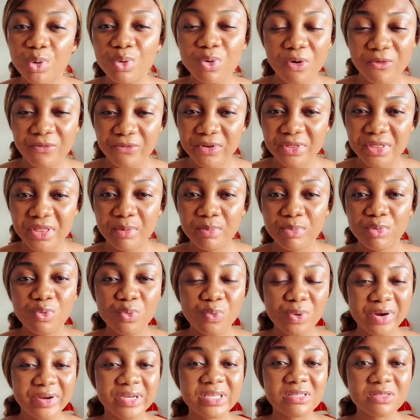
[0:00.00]
comfortable
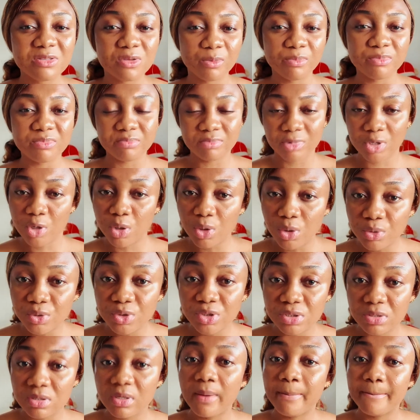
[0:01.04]
wearing some
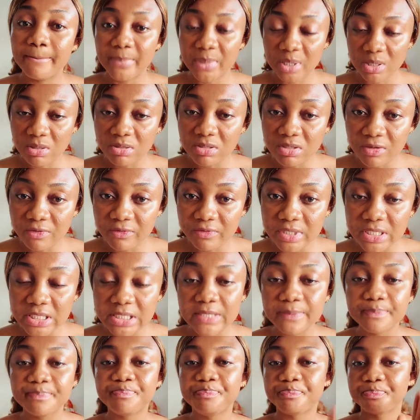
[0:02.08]
clothes because of
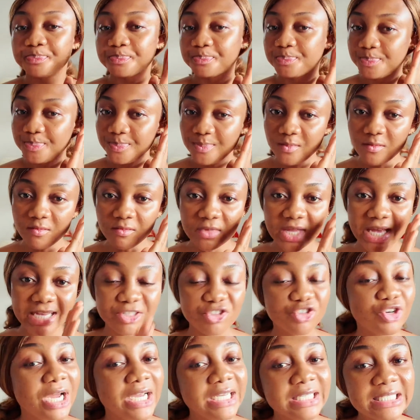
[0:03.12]
it.
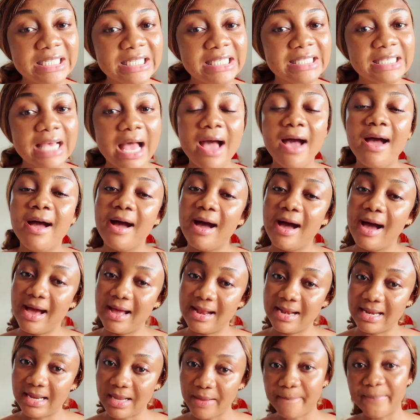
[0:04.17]
Try this
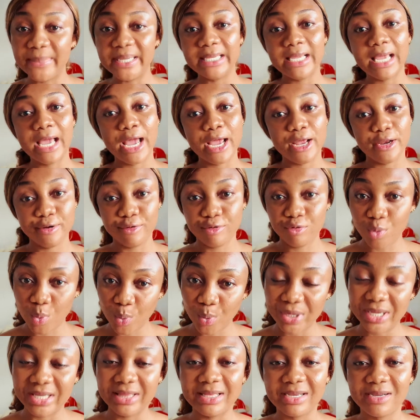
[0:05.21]
and let me
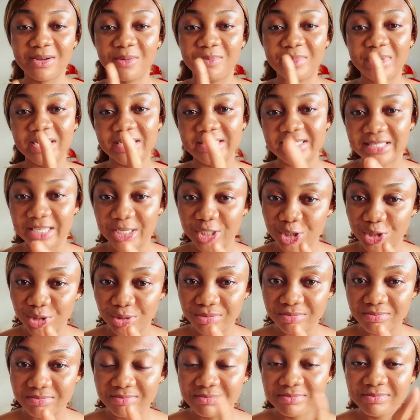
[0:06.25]
know in the comment
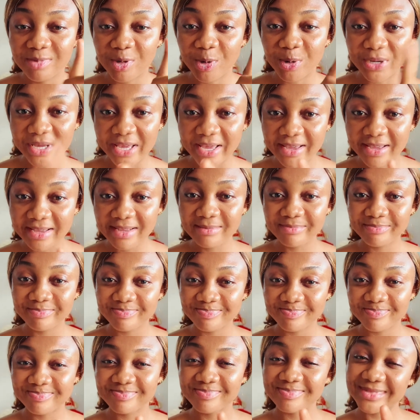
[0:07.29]
section. Okay,
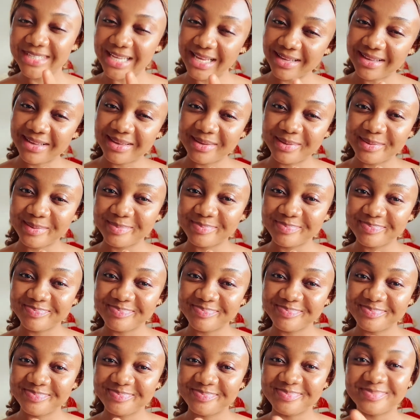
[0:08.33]
thank you.
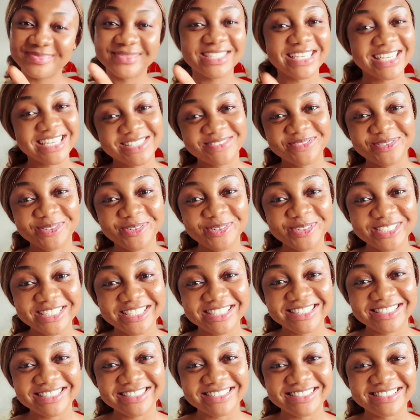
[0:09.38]
Thanks for
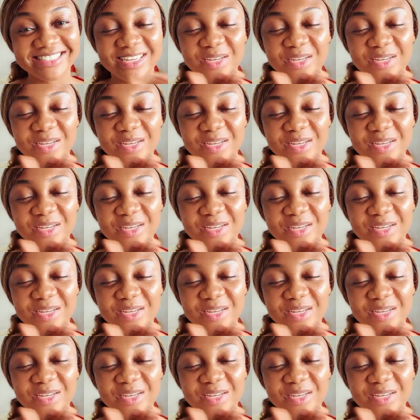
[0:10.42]
watching.